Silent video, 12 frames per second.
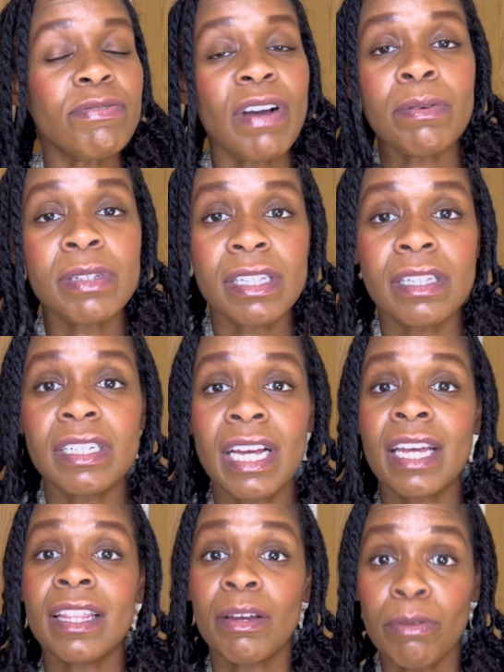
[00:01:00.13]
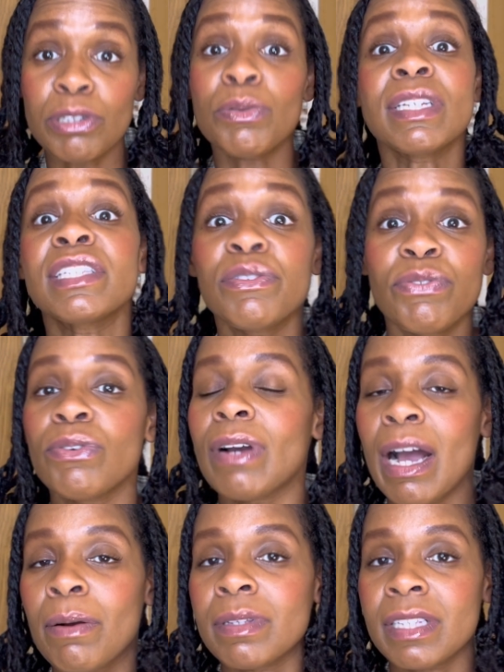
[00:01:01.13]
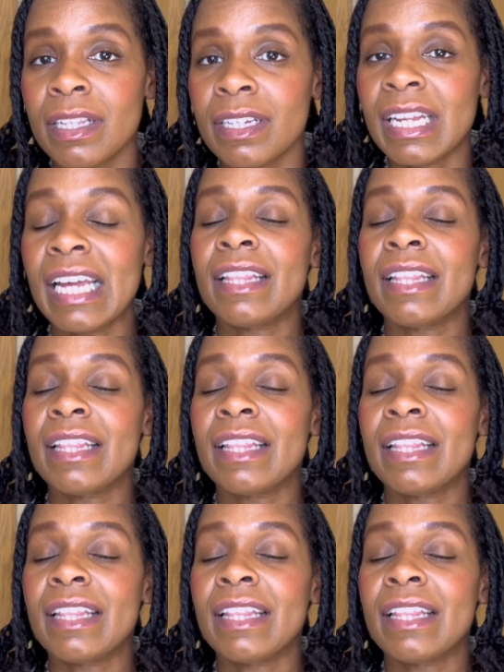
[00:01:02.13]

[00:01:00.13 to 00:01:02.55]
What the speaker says: hours in the day. There are 24 hours in the day,